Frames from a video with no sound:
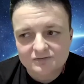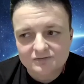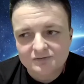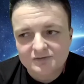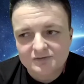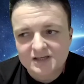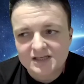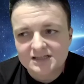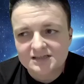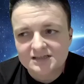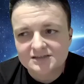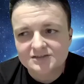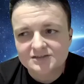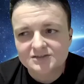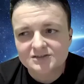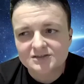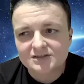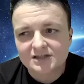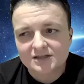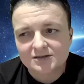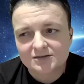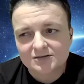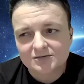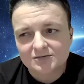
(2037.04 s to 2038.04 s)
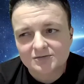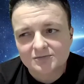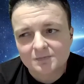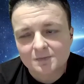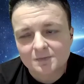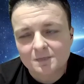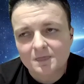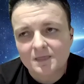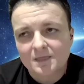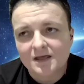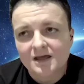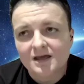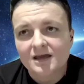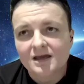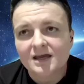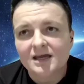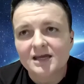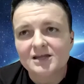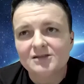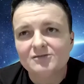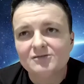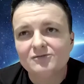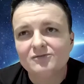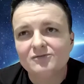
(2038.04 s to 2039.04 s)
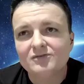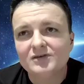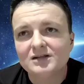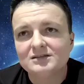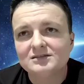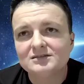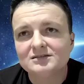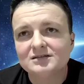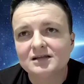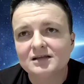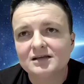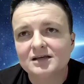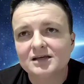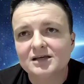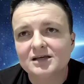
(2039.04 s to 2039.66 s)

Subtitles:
feels that it feels like